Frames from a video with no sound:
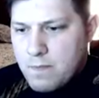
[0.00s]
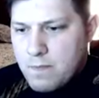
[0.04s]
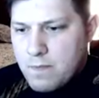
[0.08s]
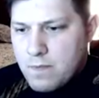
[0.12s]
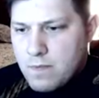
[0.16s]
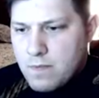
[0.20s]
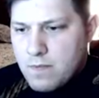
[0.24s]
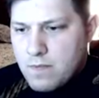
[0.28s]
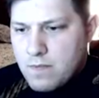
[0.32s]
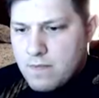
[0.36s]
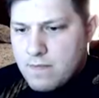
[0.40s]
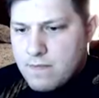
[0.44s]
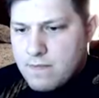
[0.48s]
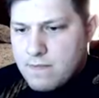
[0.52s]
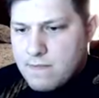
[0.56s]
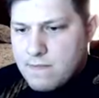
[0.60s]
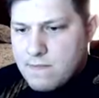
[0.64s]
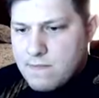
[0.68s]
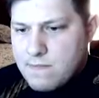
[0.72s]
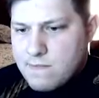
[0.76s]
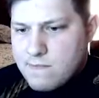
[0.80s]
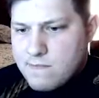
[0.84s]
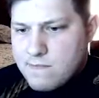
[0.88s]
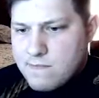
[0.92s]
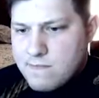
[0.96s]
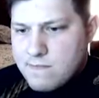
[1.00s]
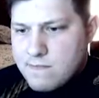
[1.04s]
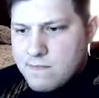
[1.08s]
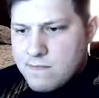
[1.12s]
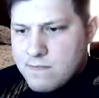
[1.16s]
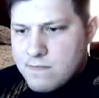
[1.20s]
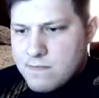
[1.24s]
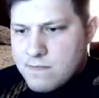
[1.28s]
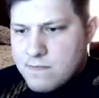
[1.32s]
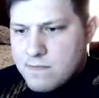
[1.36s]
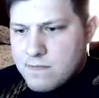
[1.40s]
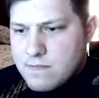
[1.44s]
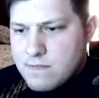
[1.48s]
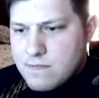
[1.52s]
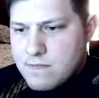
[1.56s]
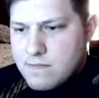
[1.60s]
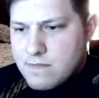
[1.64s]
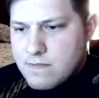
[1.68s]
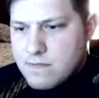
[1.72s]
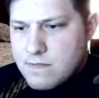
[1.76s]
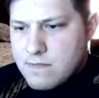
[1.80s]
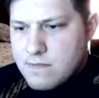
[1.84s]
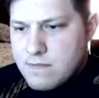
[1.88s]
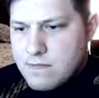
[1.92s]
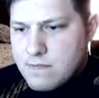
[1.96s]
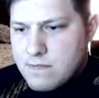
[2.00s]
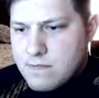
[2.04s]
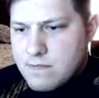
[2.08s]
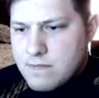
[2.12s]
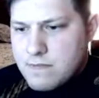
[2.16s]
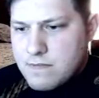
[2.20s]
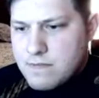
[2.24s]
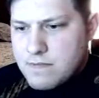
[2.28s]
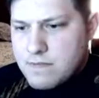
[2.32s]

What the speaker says: (no one is talking)